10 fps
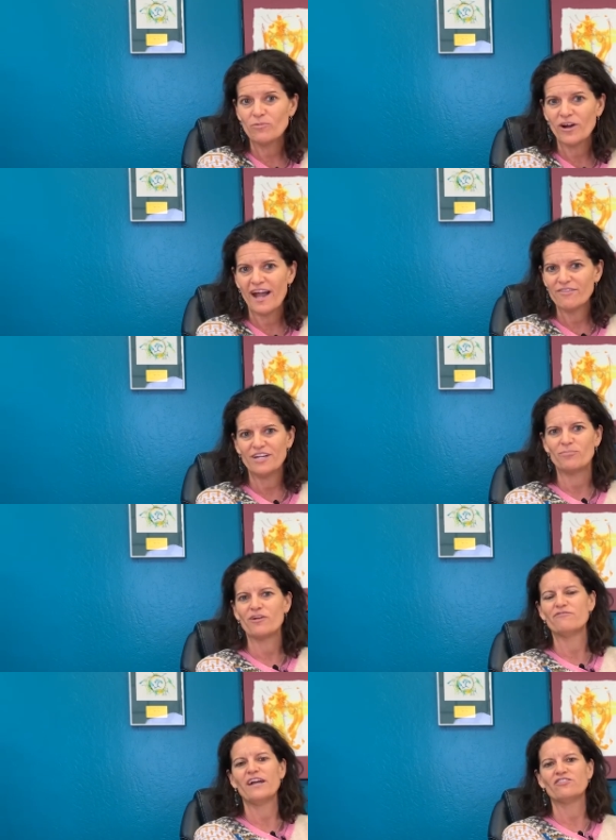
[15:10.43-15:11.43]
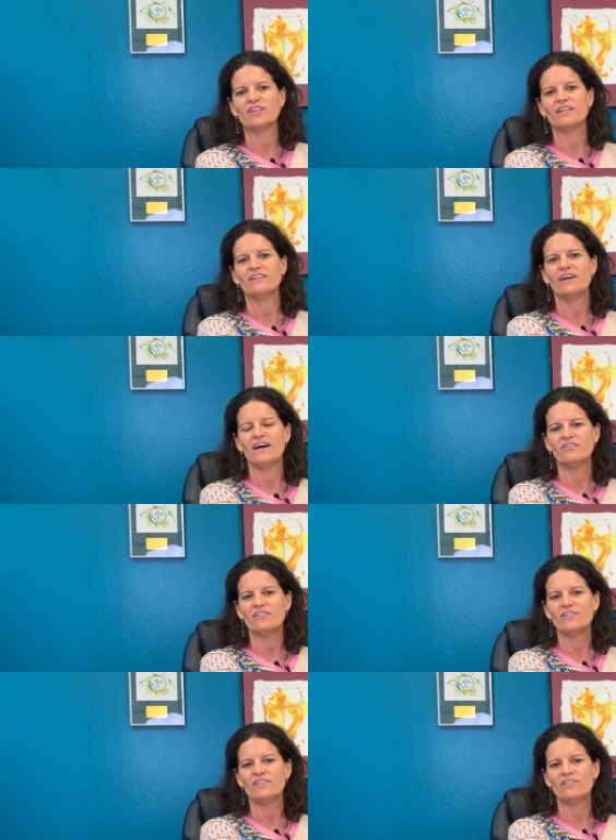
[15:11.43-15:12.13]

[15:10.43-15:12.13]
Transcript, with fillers: we're having it professionally uh,